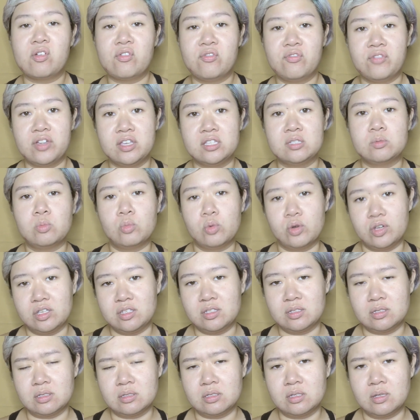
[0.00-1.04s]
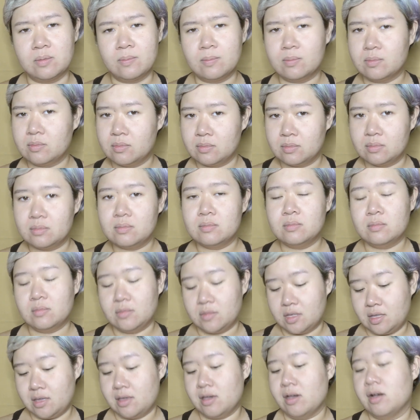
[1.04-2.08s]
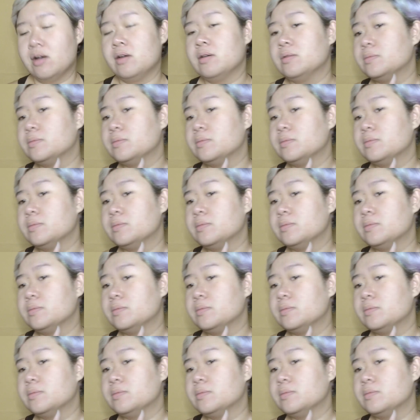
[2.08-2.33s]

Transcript: face moist. Yeah.